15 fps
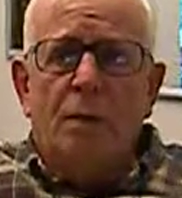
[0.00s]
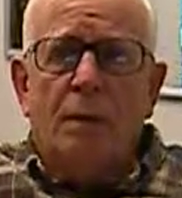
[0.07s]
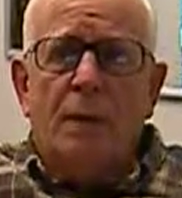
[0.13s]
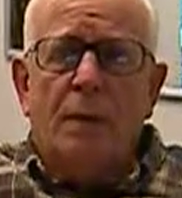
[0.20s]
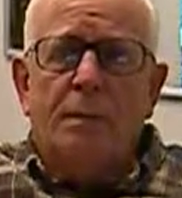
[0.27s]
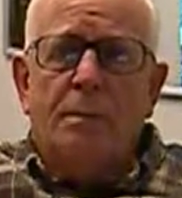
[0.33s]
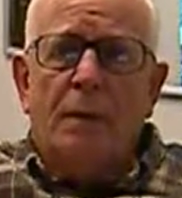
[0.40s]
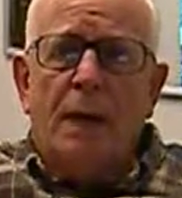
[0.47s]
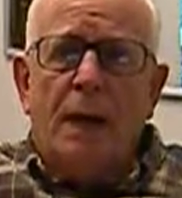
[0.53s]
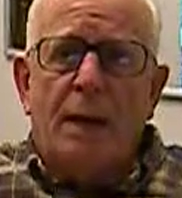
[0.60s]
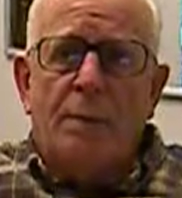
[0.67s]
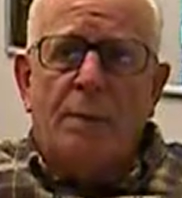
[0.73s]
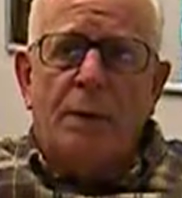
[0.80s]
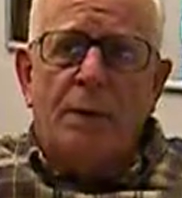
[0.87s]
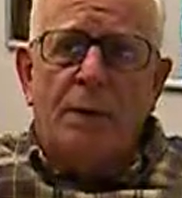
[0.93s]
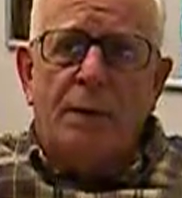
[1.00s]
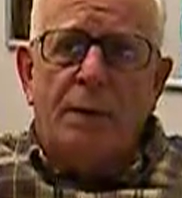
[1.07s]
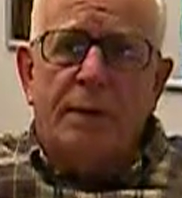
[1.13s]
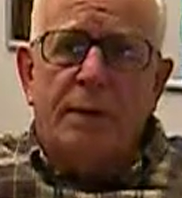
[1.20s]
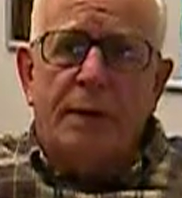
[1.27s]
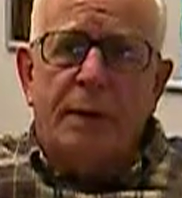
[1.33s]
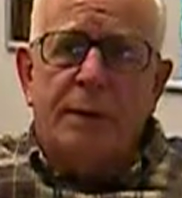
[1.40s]
What Bible do
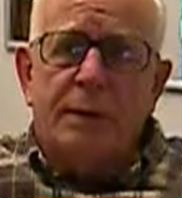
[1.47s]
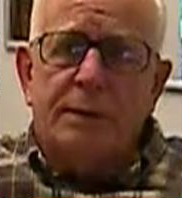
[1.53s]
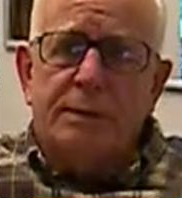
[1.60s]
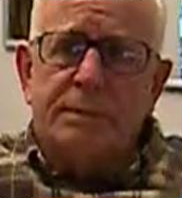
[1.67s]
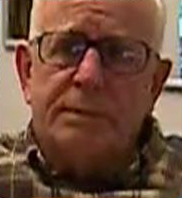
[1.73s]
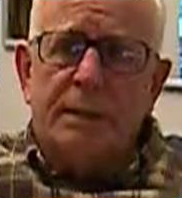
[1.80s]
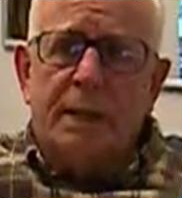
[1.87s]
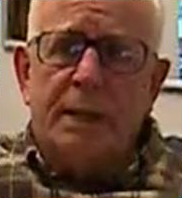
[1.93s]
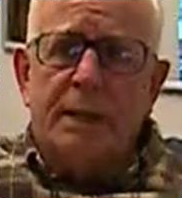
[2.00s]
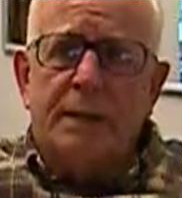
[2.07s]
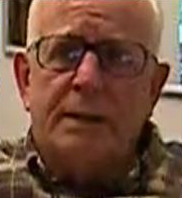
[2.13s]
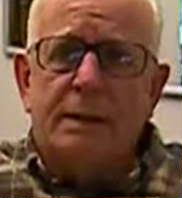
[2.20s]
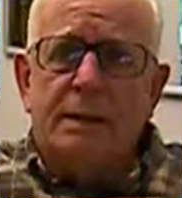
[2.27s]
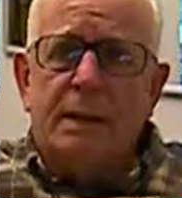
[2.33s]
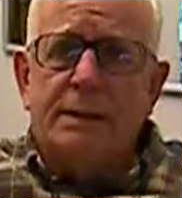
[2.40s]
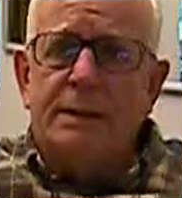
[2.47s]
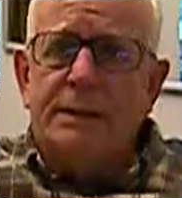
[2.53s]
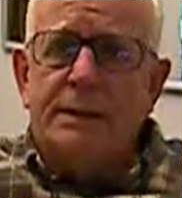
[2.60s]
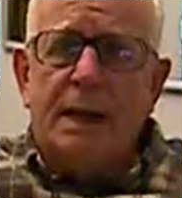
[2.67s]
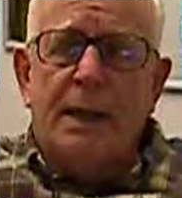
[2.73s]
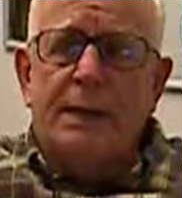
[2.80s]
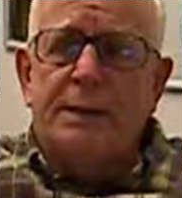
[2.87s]
you think is right? I
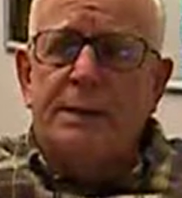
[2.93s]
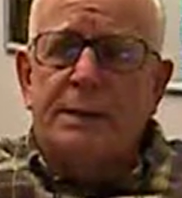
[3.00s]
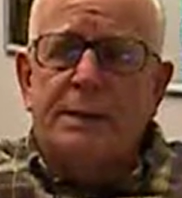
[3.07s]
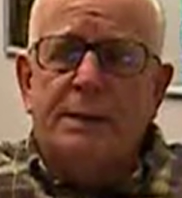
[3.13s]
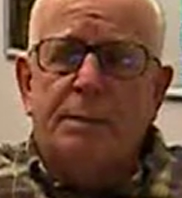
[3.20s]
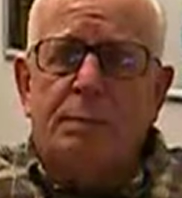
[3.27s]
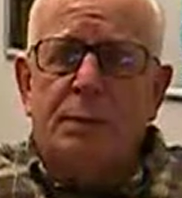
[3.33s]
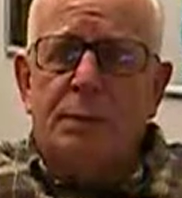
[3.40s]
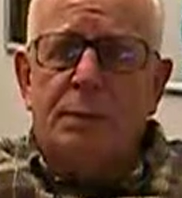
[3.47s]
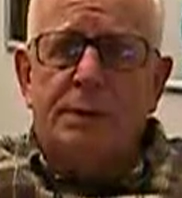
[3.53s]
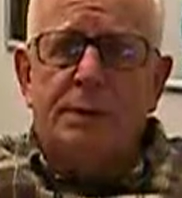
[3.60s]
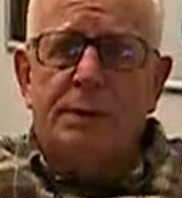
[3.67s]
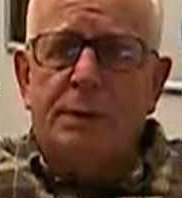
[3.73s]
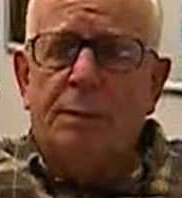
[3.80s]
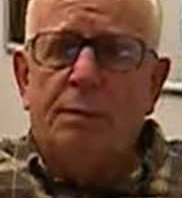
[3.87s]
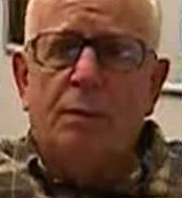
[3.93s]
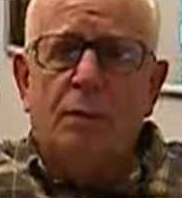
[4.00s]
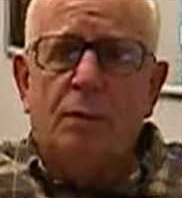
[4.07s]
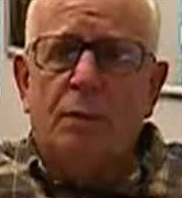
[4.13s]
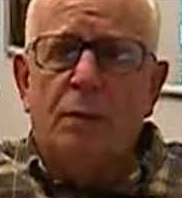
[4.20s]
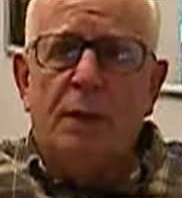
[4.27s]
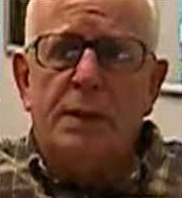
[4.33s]
just ask simple,
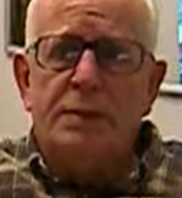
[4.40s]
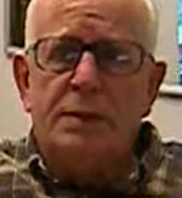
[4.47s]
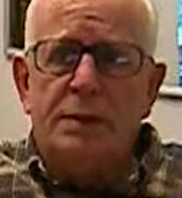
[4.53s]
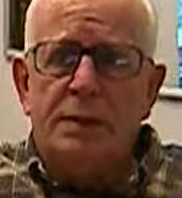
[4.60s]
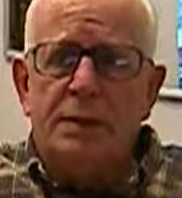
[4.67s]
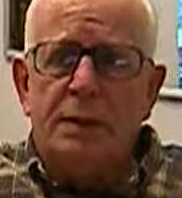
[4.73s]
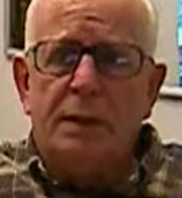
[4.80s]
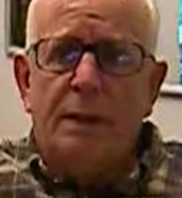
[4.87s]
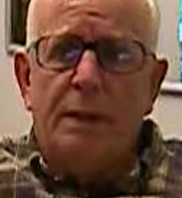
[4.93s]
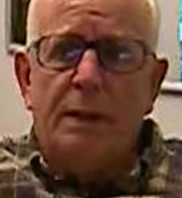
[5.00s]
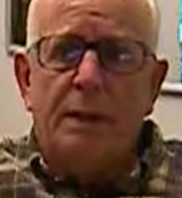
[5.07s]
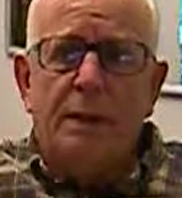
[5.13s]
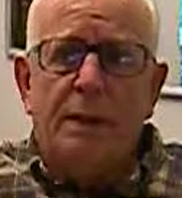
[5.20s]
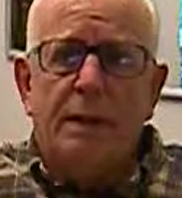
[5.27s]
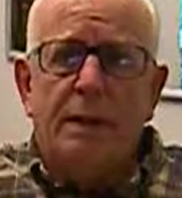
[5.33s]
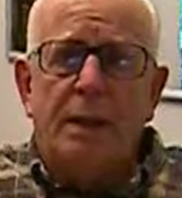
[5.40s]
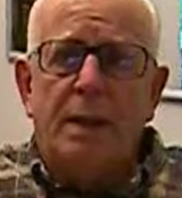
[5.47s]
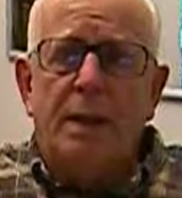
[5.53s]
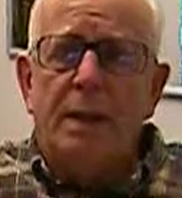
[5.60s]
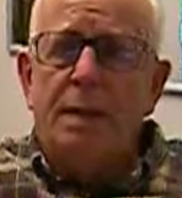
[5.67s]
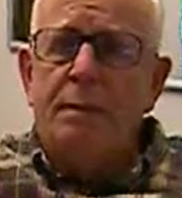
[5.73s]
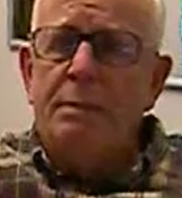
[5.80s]
simple questions. And
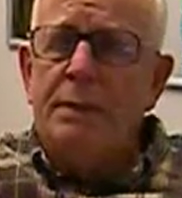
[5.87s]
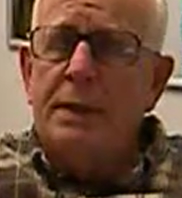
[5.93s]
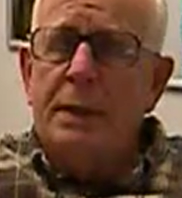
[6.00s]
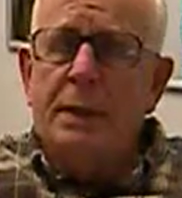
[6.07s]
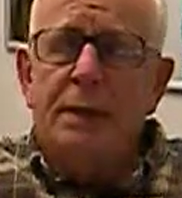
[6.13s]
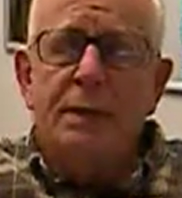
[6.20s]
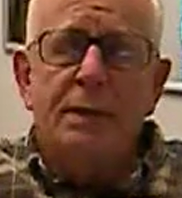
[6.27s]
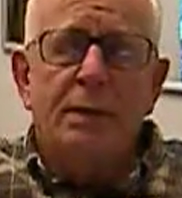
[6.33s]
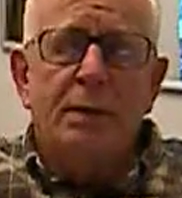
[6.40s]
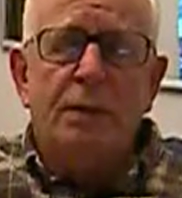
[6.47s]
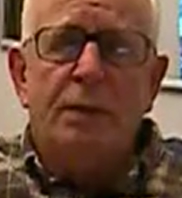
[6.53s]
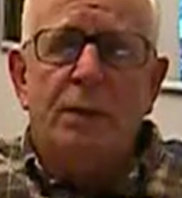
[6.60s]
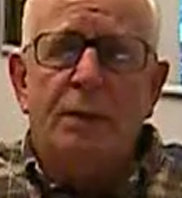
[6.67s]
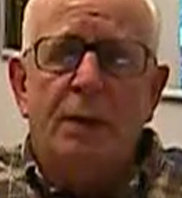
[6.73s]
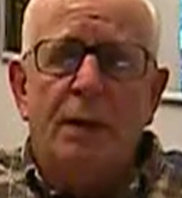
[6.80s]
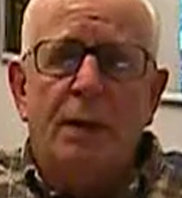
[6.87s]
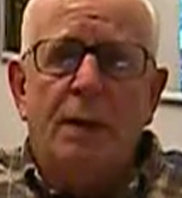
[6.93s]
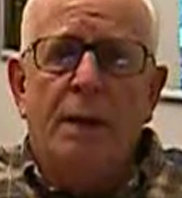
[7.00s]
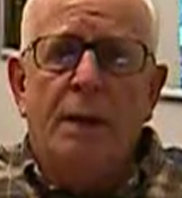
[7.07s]
I'm telling you,